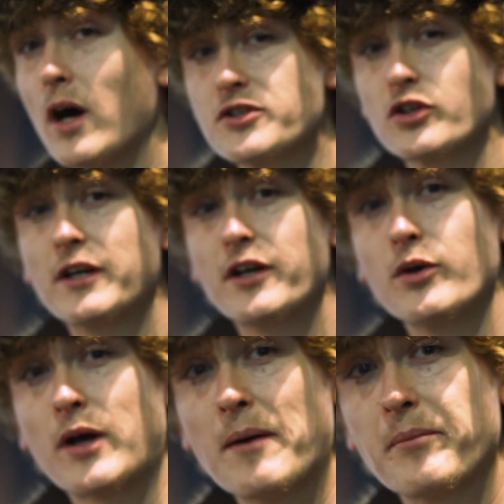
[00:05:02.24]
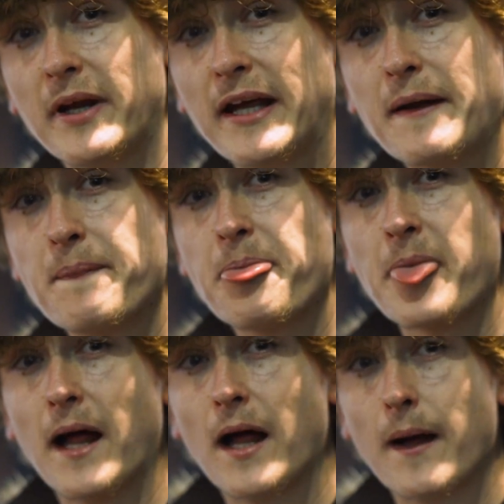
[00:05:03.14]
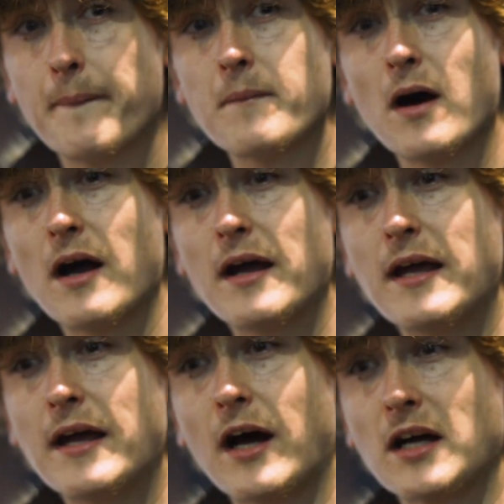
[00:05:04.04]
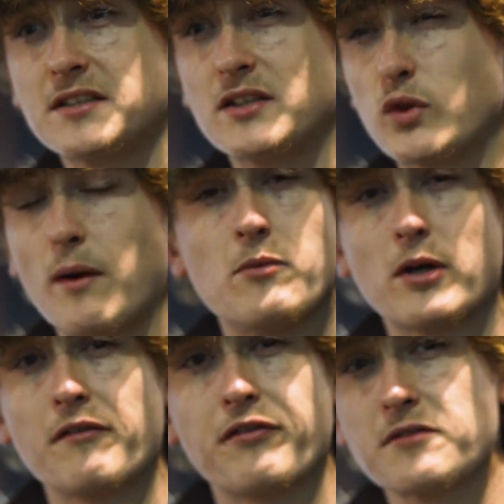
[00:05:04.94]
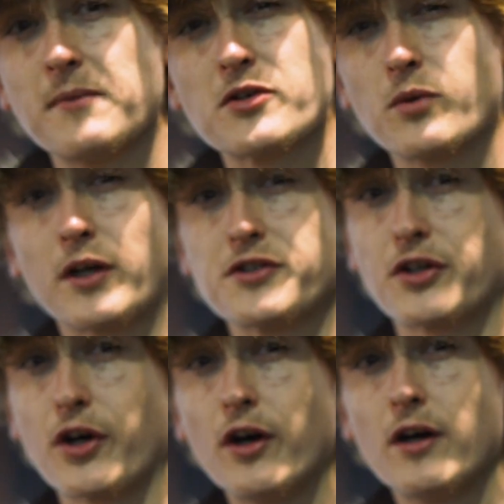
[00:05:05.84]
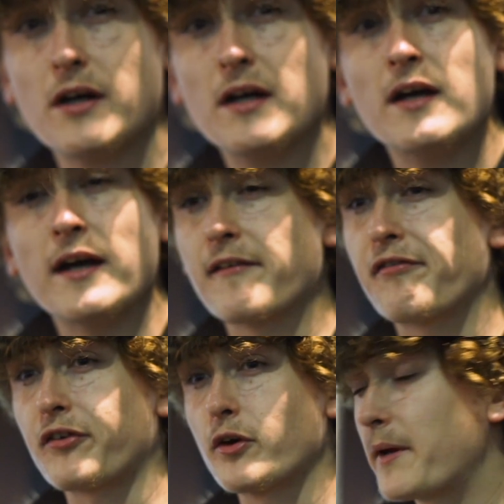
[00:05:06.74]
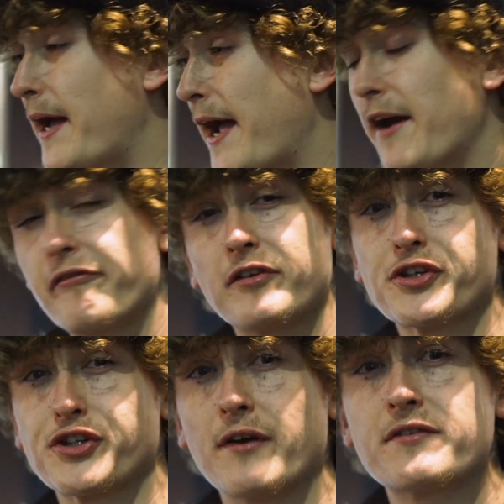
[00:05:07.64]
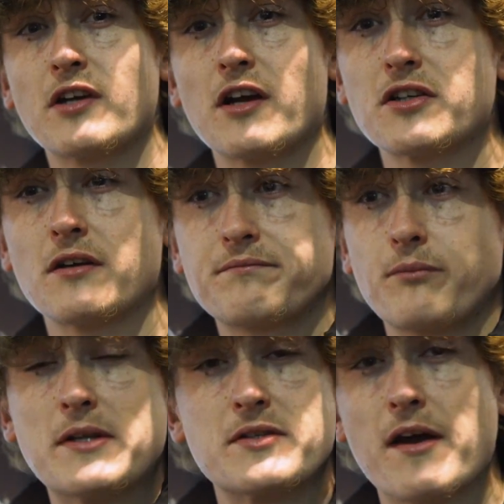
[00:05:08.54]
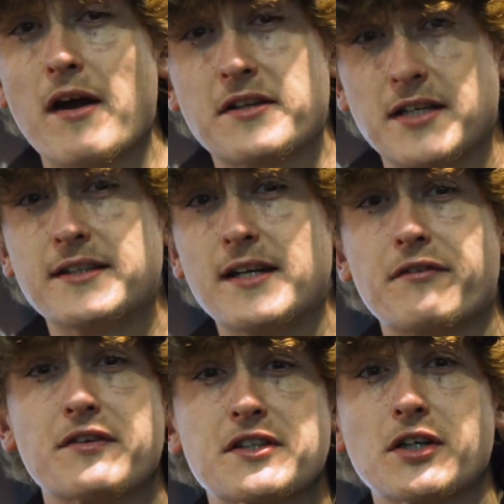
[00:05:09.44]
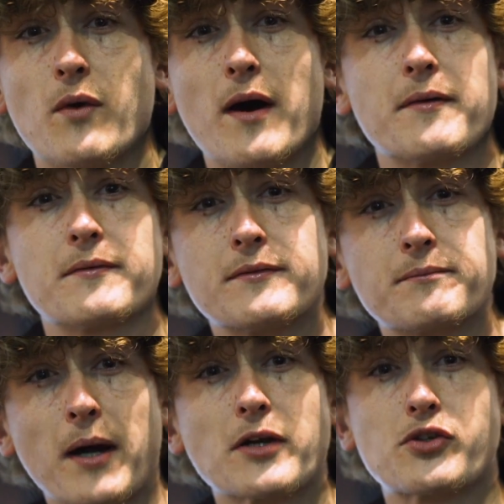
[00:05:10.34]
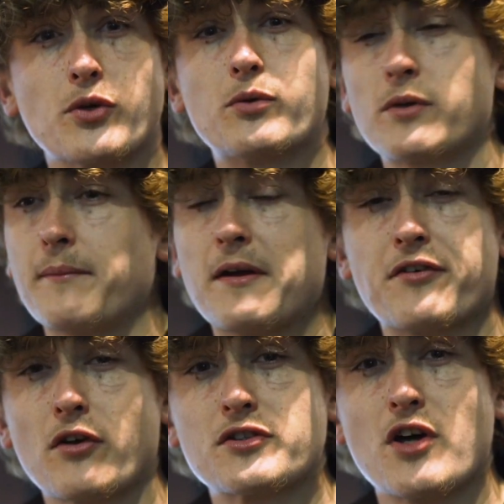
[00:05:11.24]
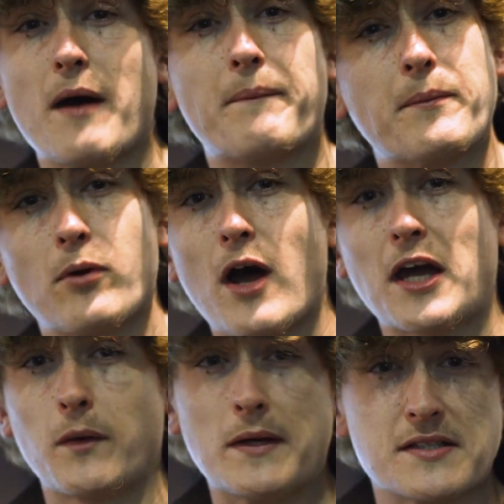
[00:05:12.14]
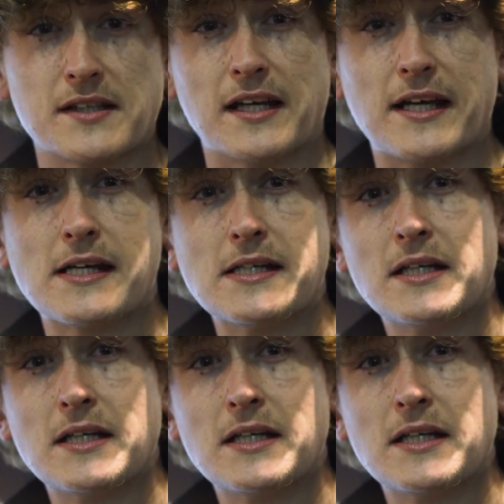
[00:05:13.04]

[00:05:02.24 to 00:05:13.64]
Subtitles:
I joined a new company. I said to him, I'm looking for as much work as you got. He threw me a handful of shifts and I attended every single one, punctual. You know what I mean? If you're on time, people like you instantly. So